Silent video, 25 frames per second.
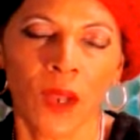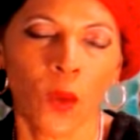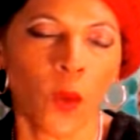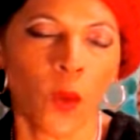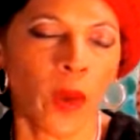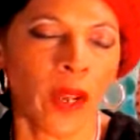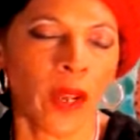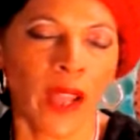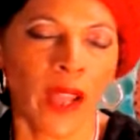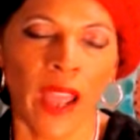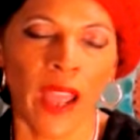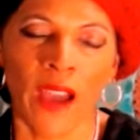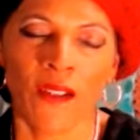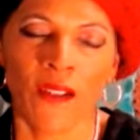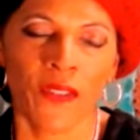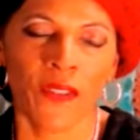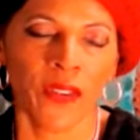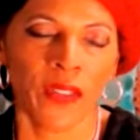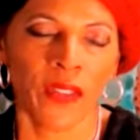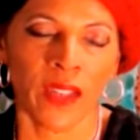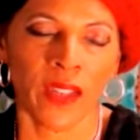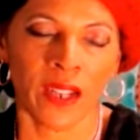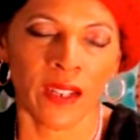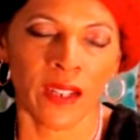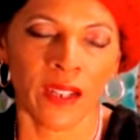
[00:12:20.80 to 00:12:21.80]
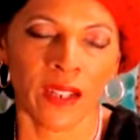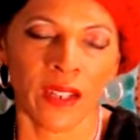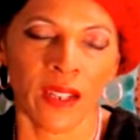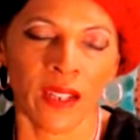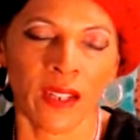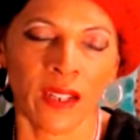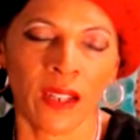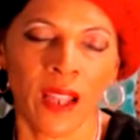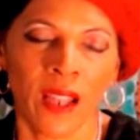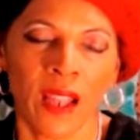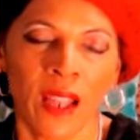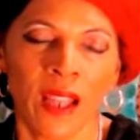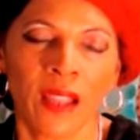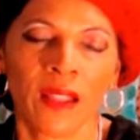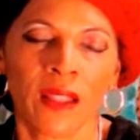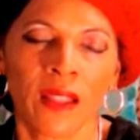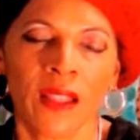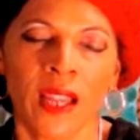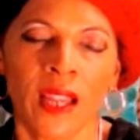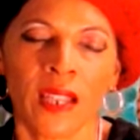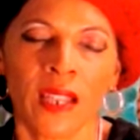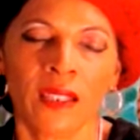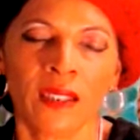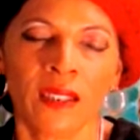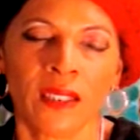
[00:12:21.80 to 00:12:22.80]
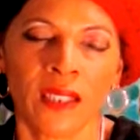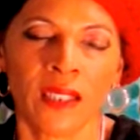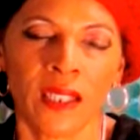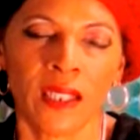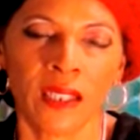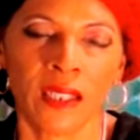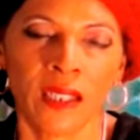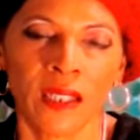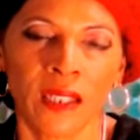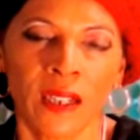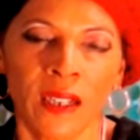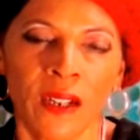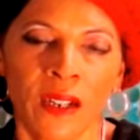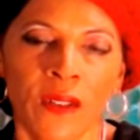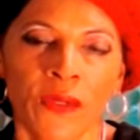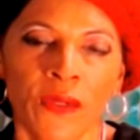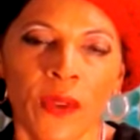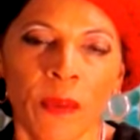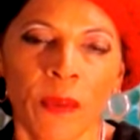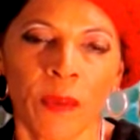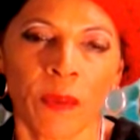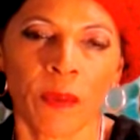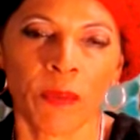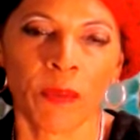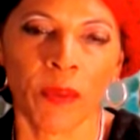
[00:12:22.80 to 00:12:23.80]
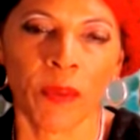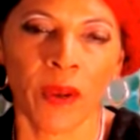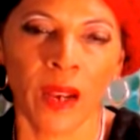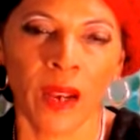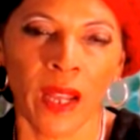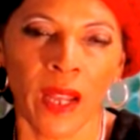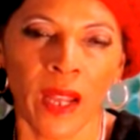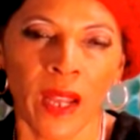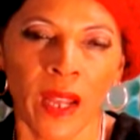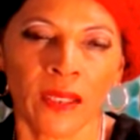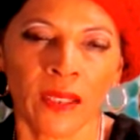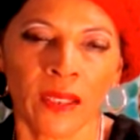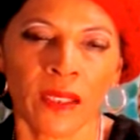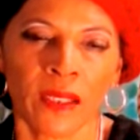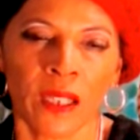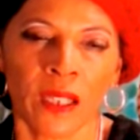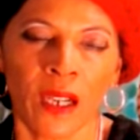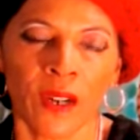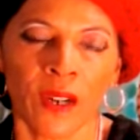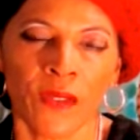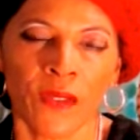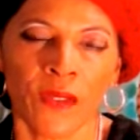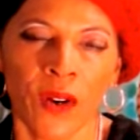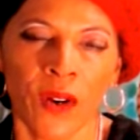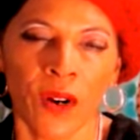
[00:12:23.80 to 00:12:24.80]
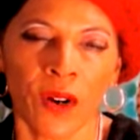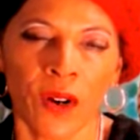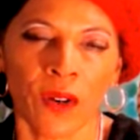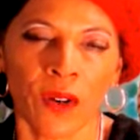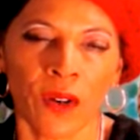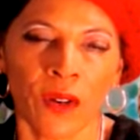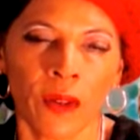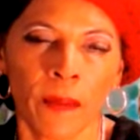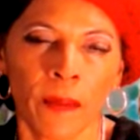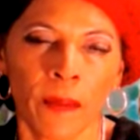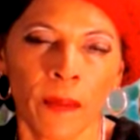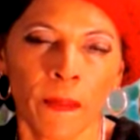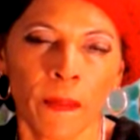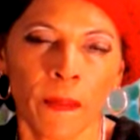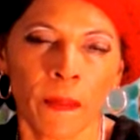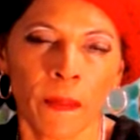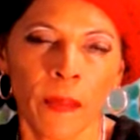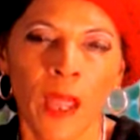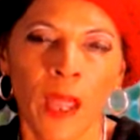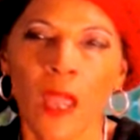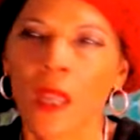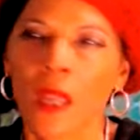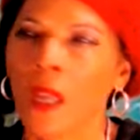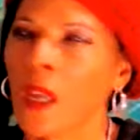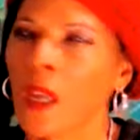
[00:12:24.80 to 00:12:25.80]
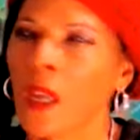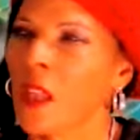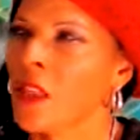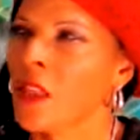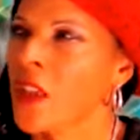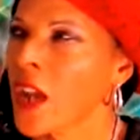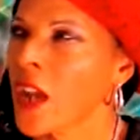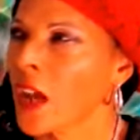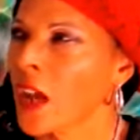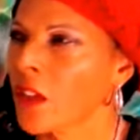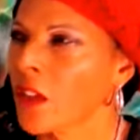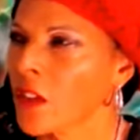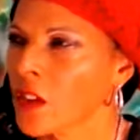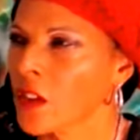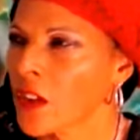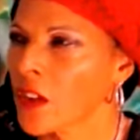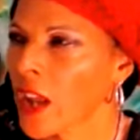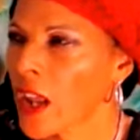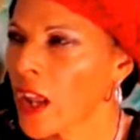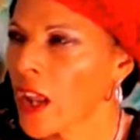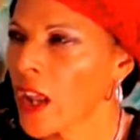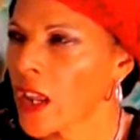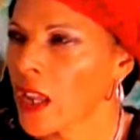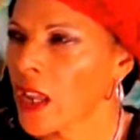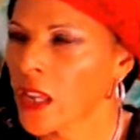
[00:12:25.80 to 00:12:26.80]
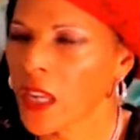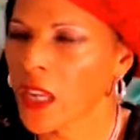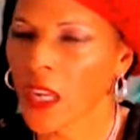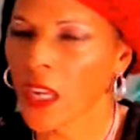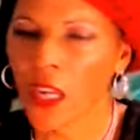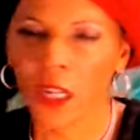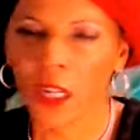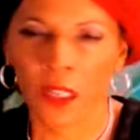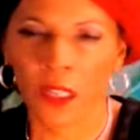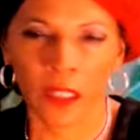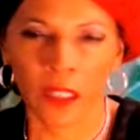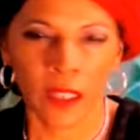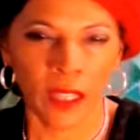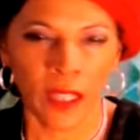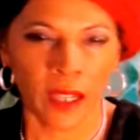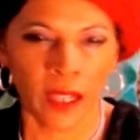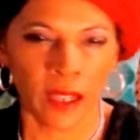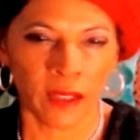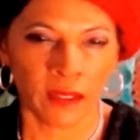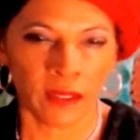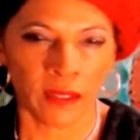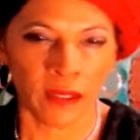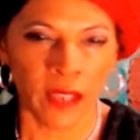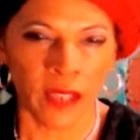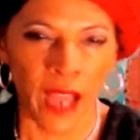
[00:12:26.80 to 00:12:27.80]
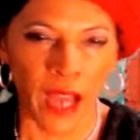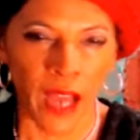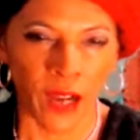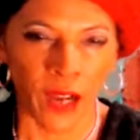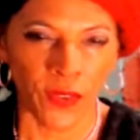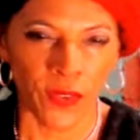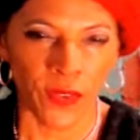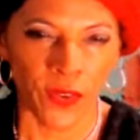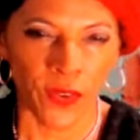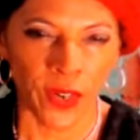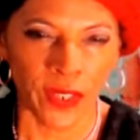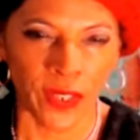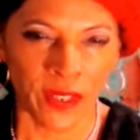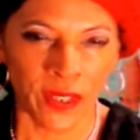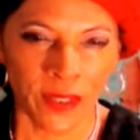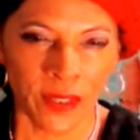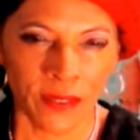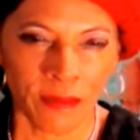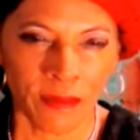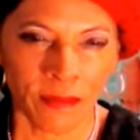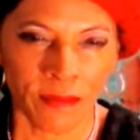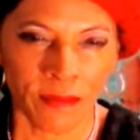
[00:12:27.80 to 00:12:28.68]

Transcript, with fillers: whatever they did, they did it from a place of hurt. The other day here in California,